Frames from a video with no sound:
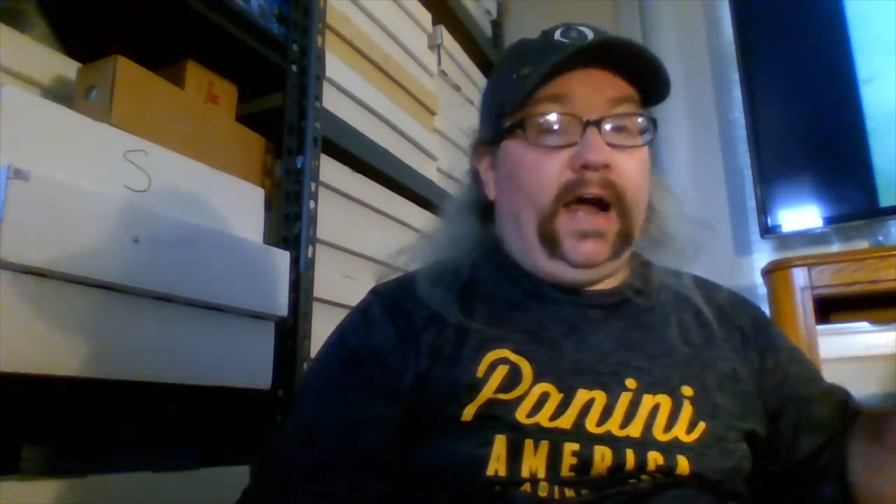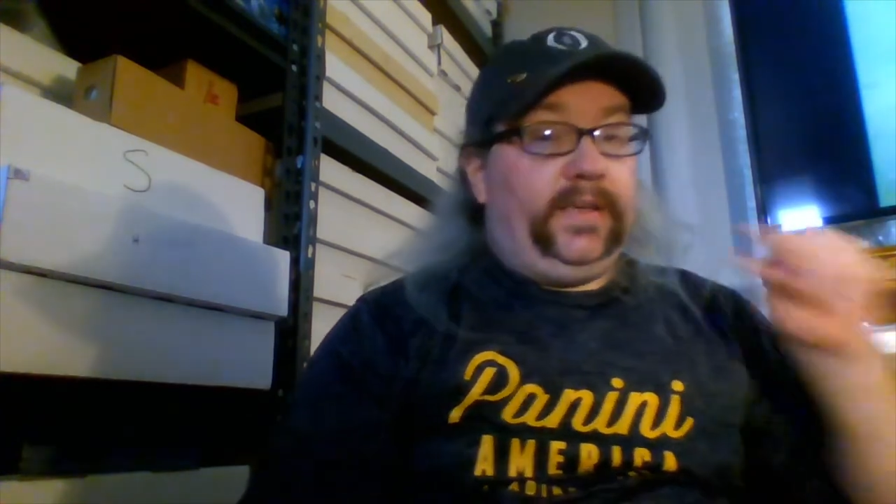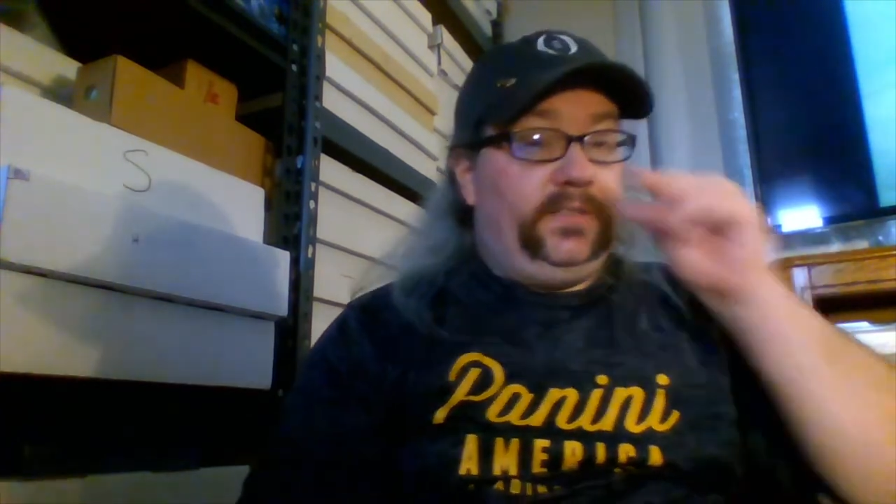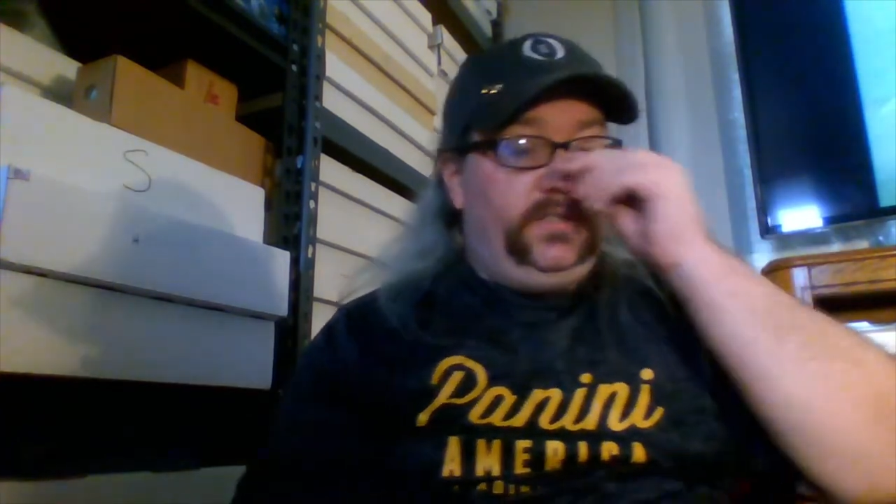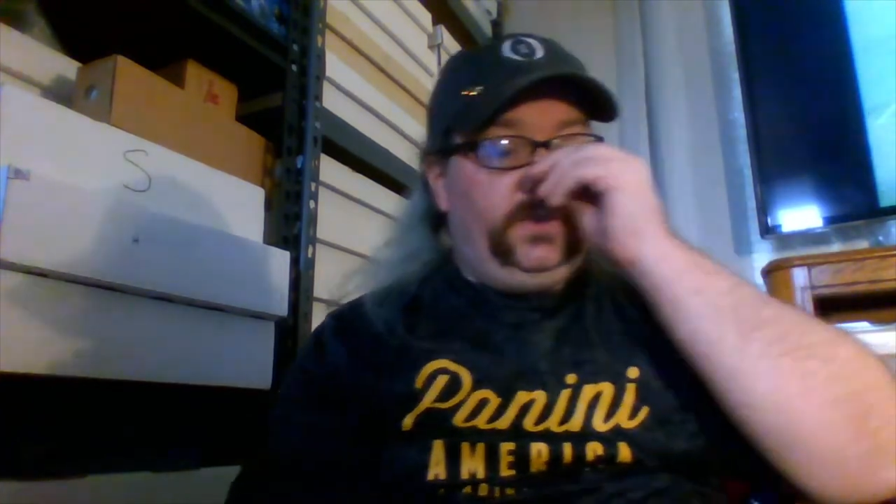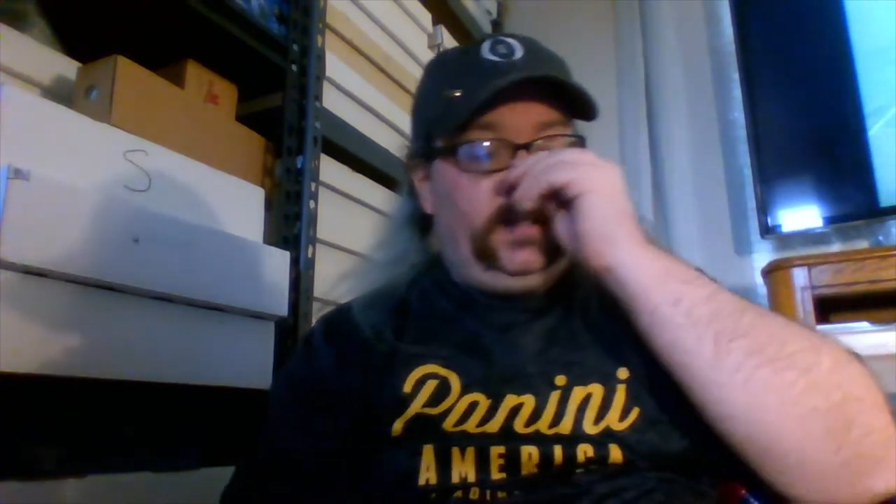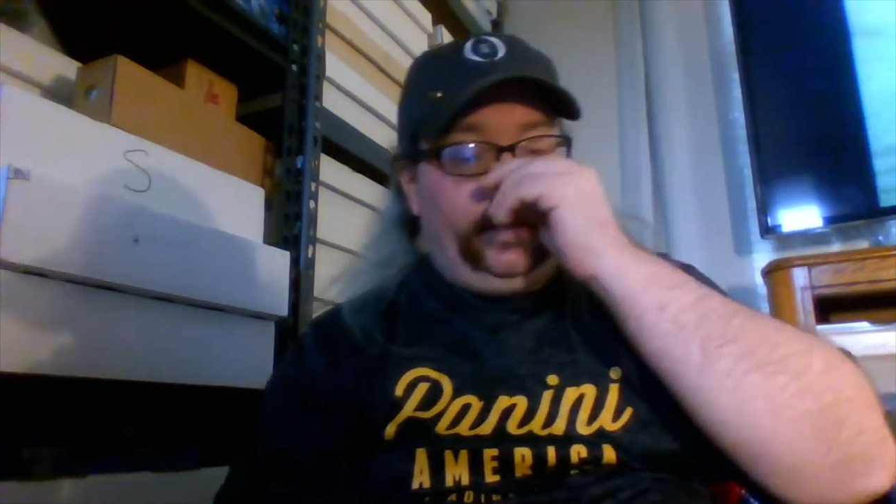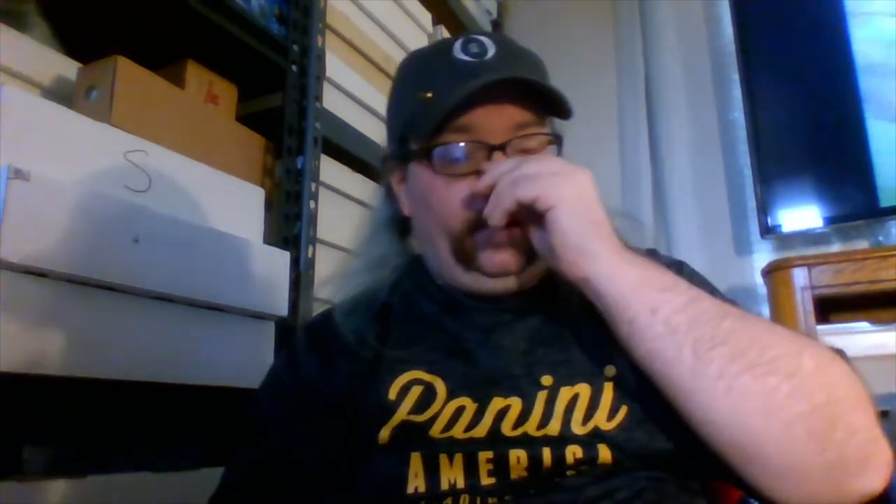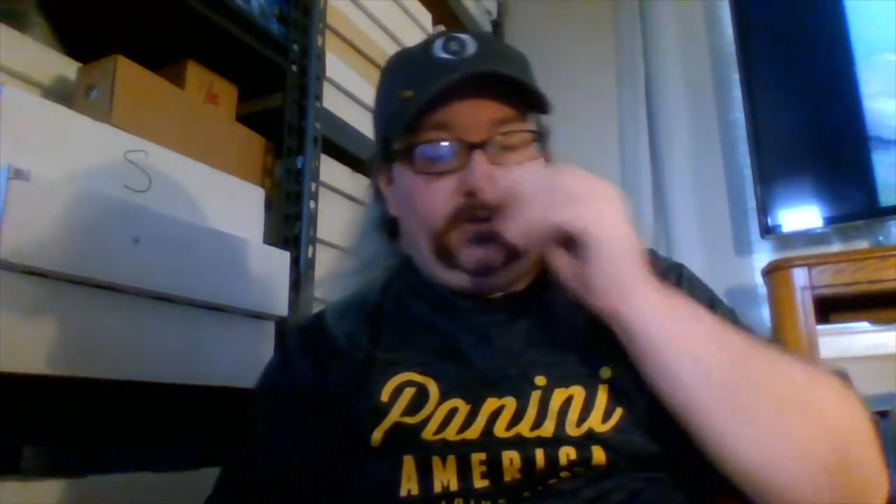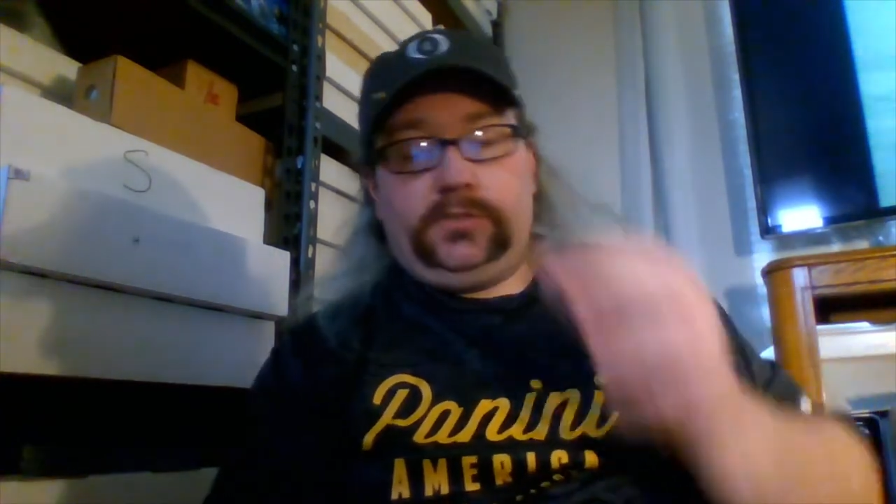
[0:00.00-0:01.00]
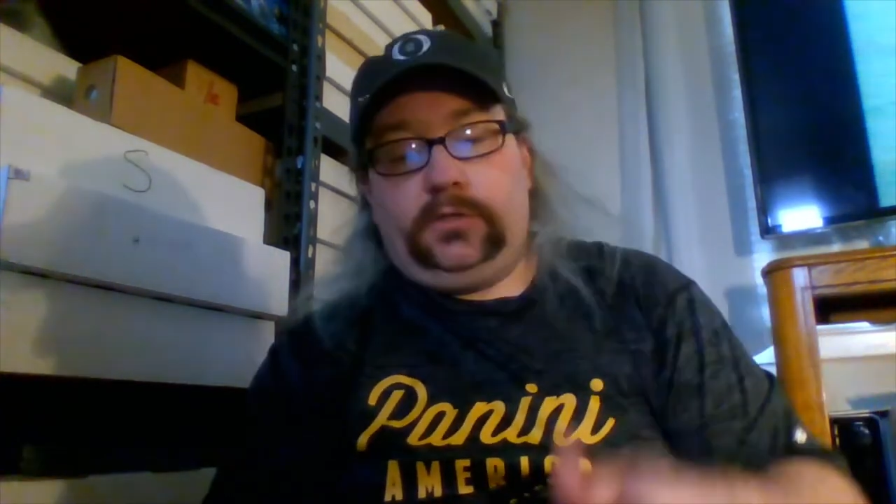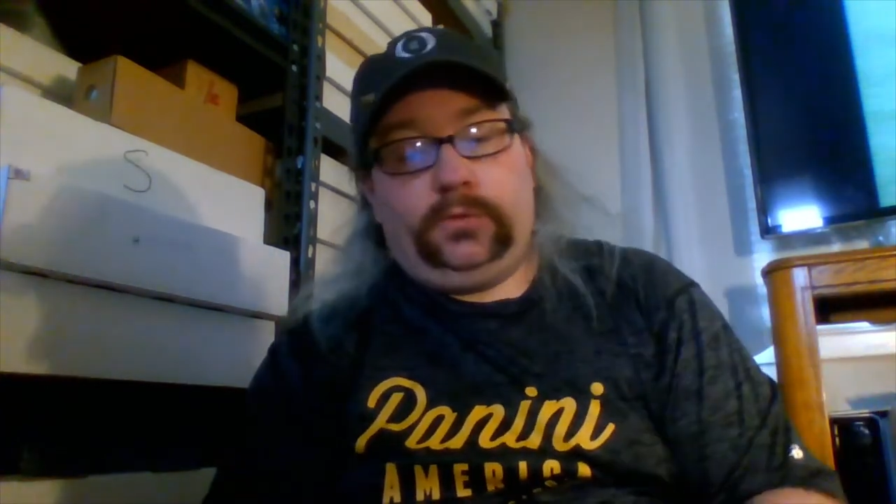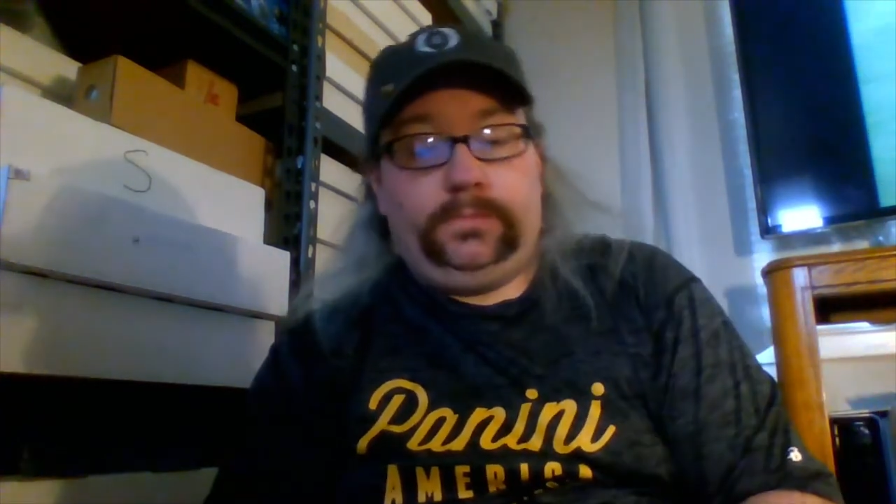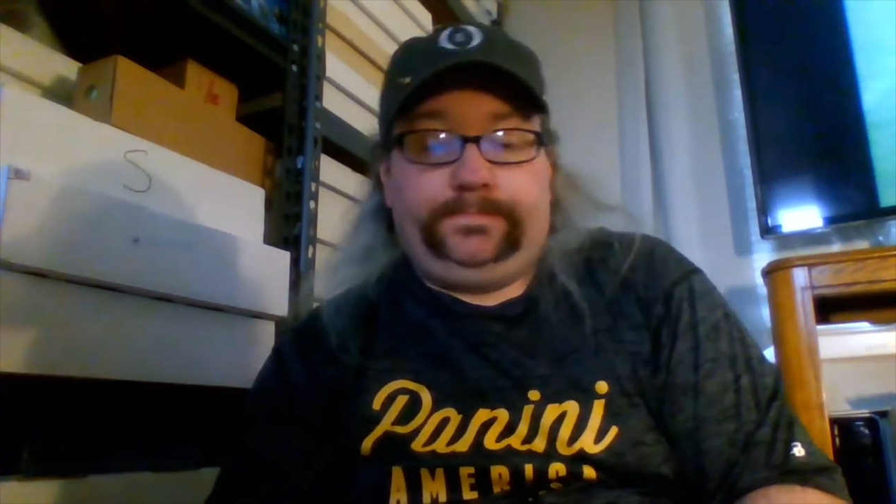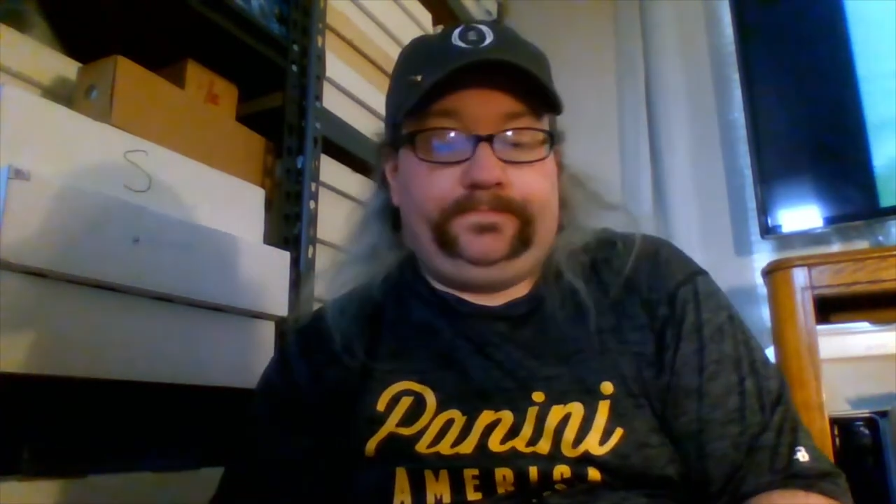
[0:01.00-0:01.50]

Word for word: hockey TTMing, so